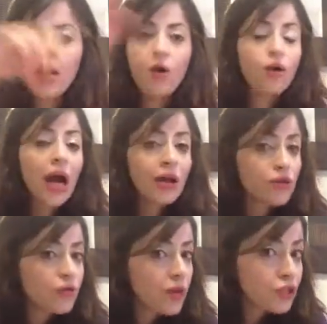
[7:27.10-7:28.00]
or how
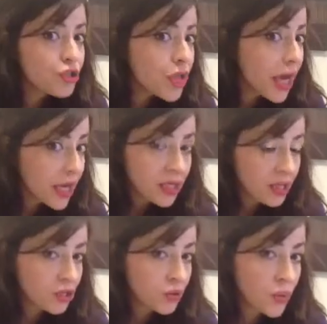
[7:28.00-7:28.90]
to find a good
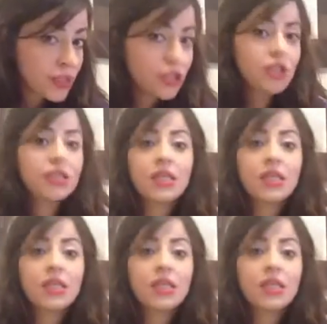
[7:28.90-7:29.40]
NCLEX questions.